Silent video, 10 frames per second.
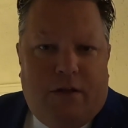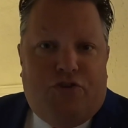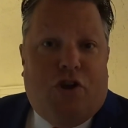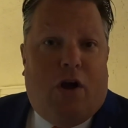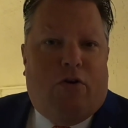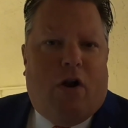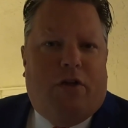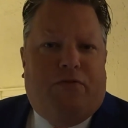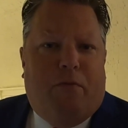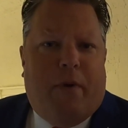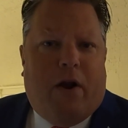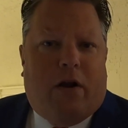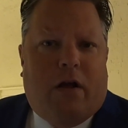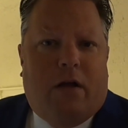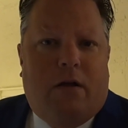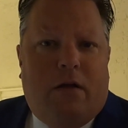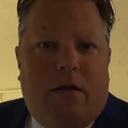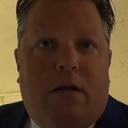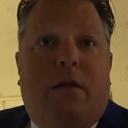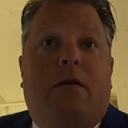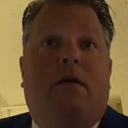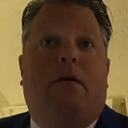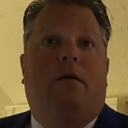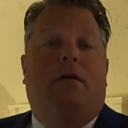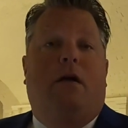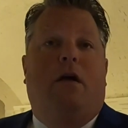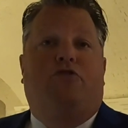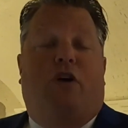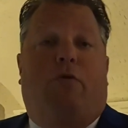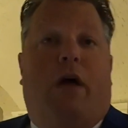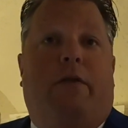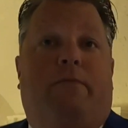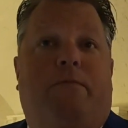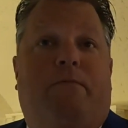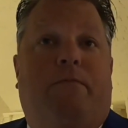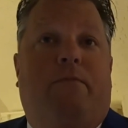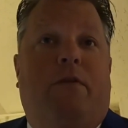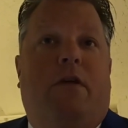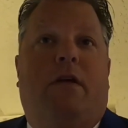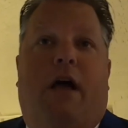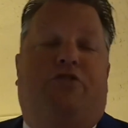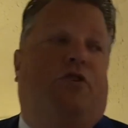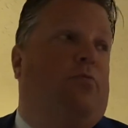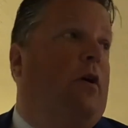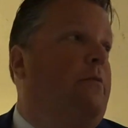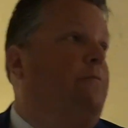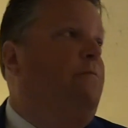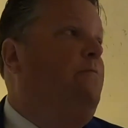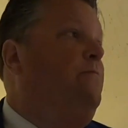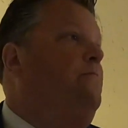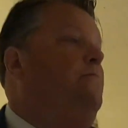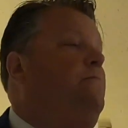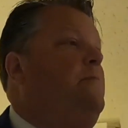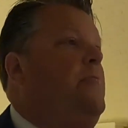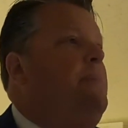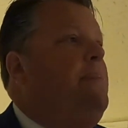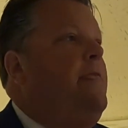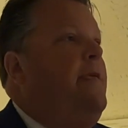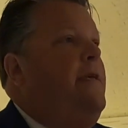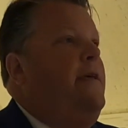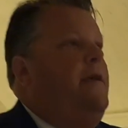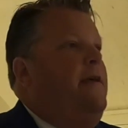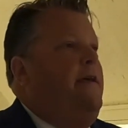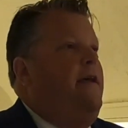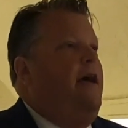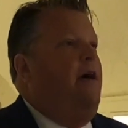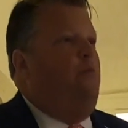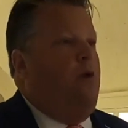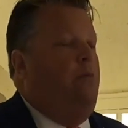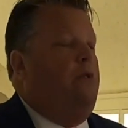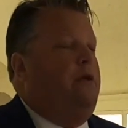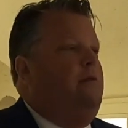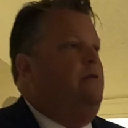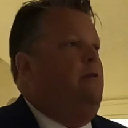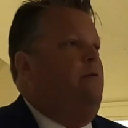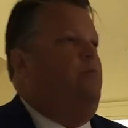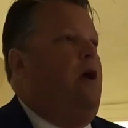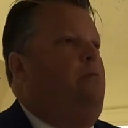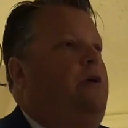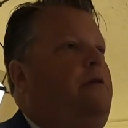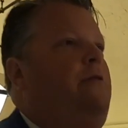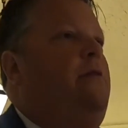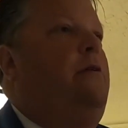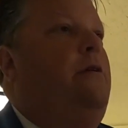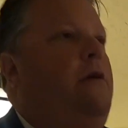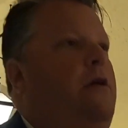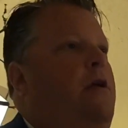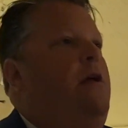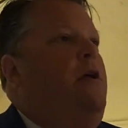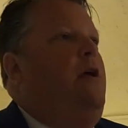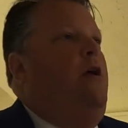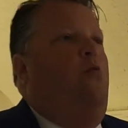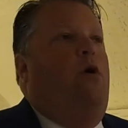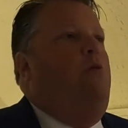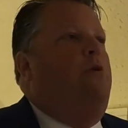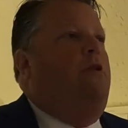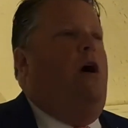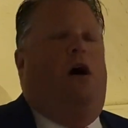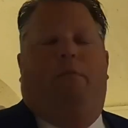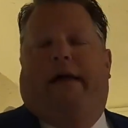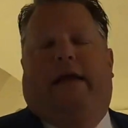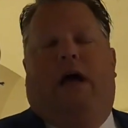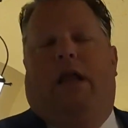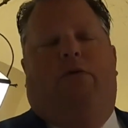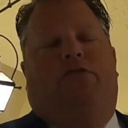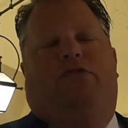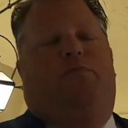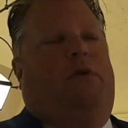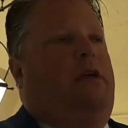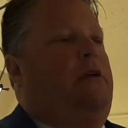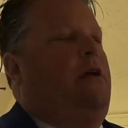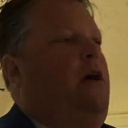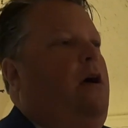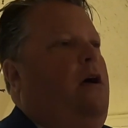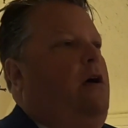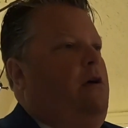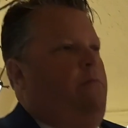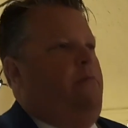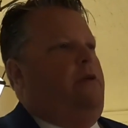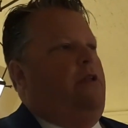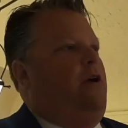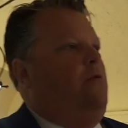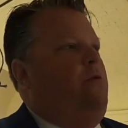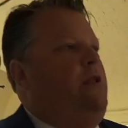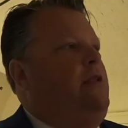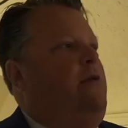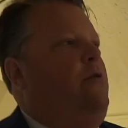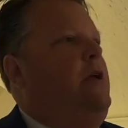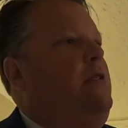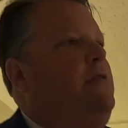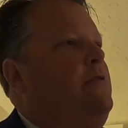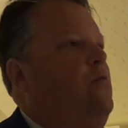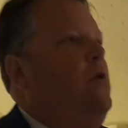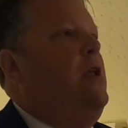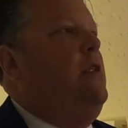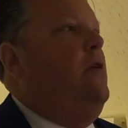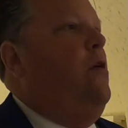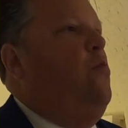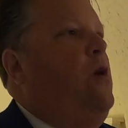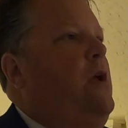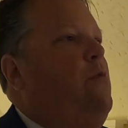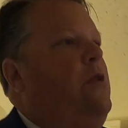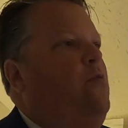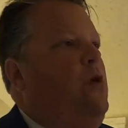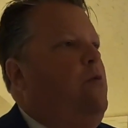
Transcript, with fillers: Jon Cross for America. Yeah, I, should I run? You should. I, should. I mean, you'd be, you'd be more entertaining than DeSantis. Uh, probably. I mean, you, probably. you and Trump would be a hell of a debate. We would. Oh my God, it would just be, uh, uh, you know, we, there'd be we, blood on the floor. We would.